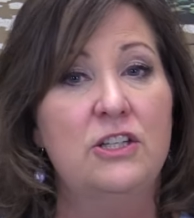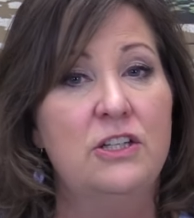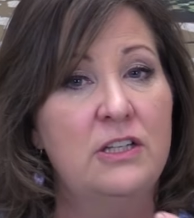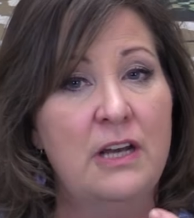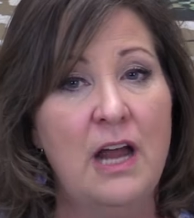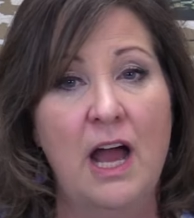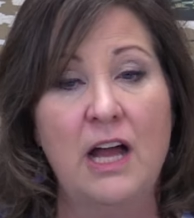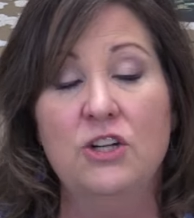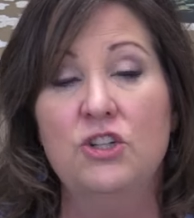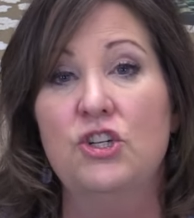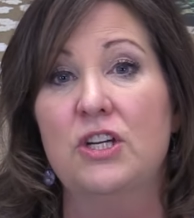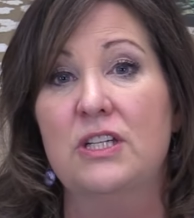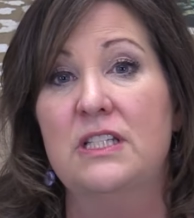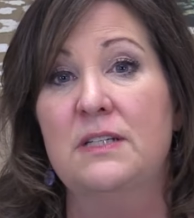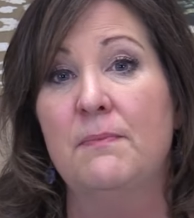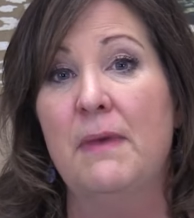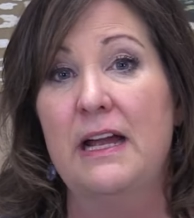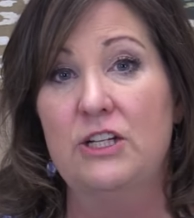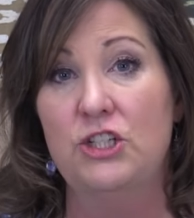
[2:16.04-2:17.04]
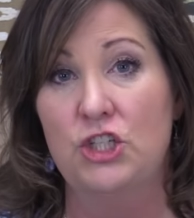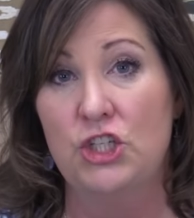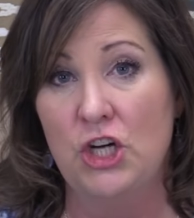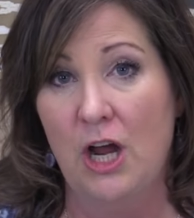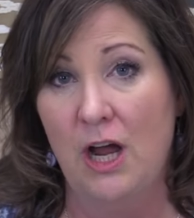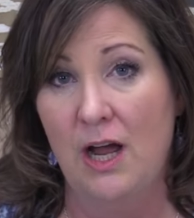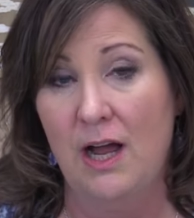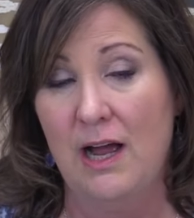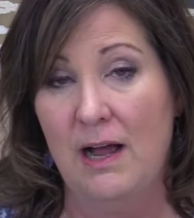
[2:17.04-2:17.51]
not just my
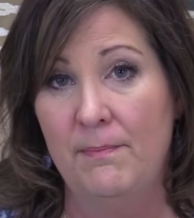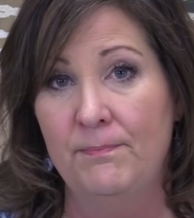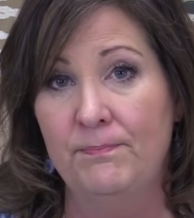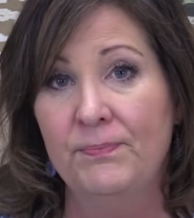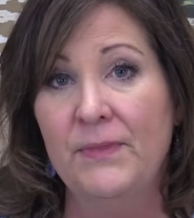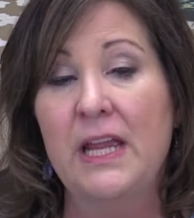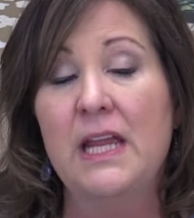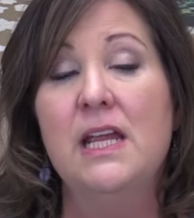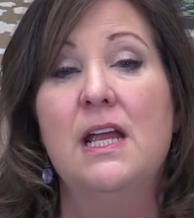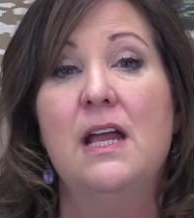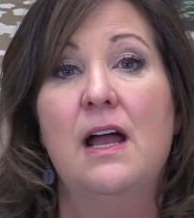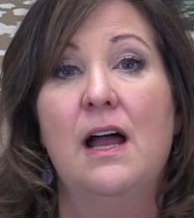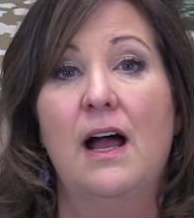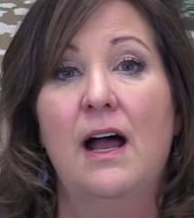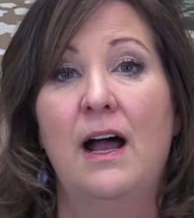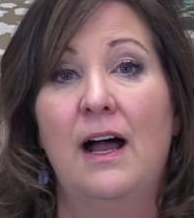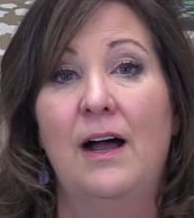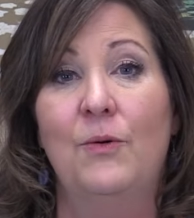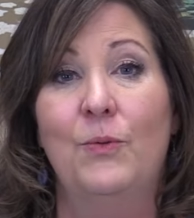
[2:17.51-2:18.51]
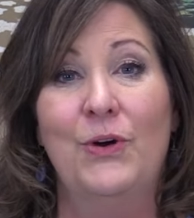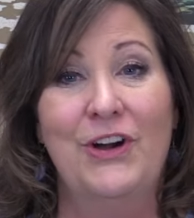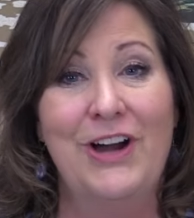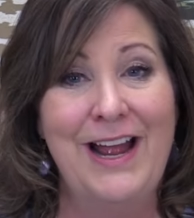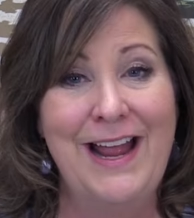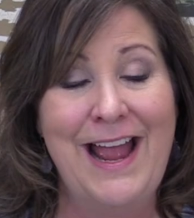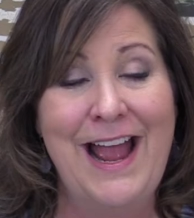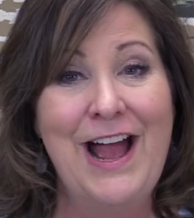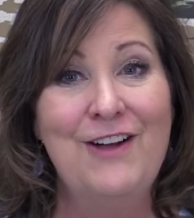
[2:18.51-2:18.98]
job, where
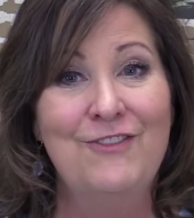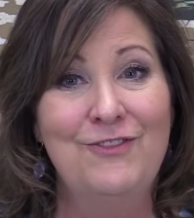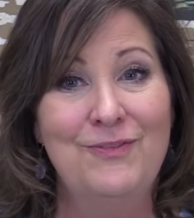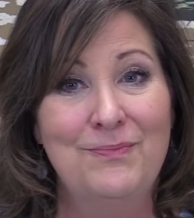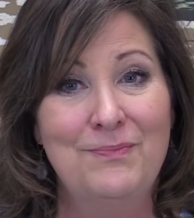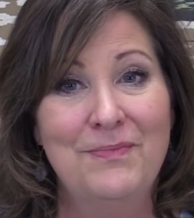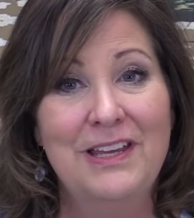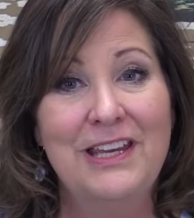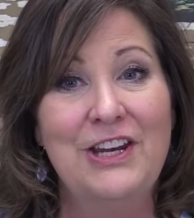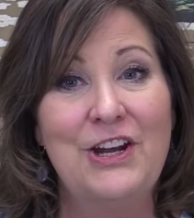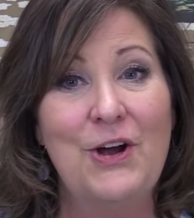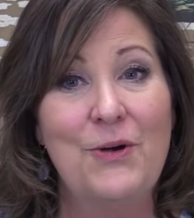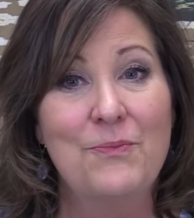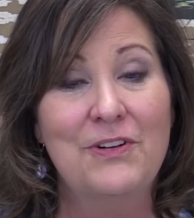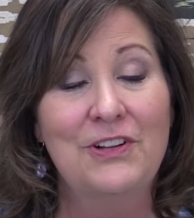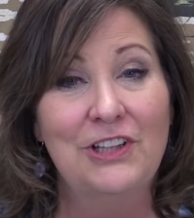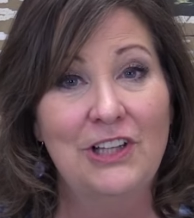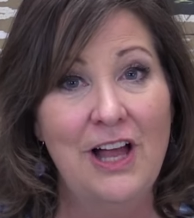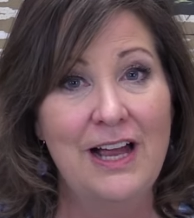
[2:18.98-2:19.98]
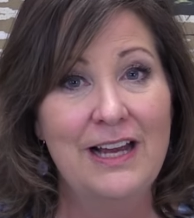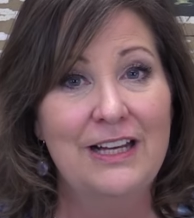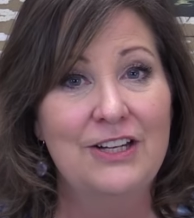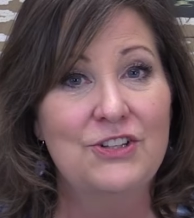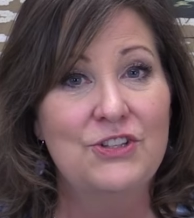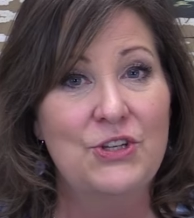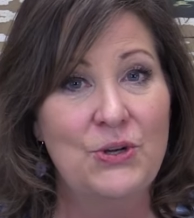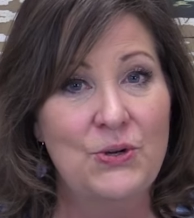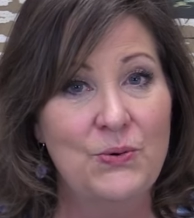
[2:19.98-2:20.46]
I have
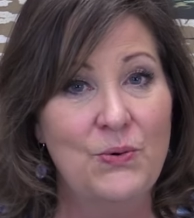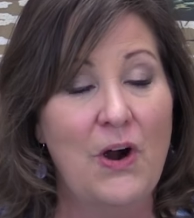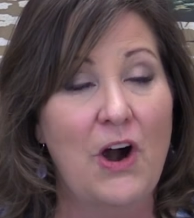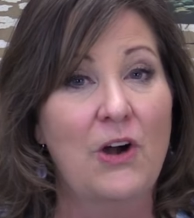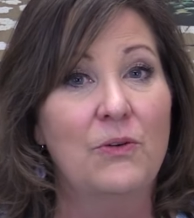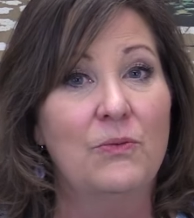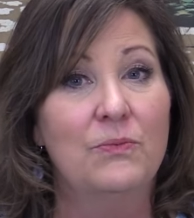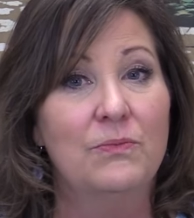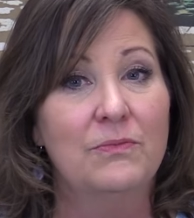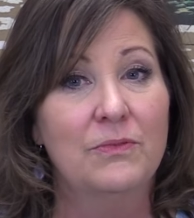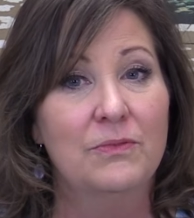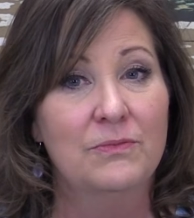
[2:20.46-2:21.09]
clients who are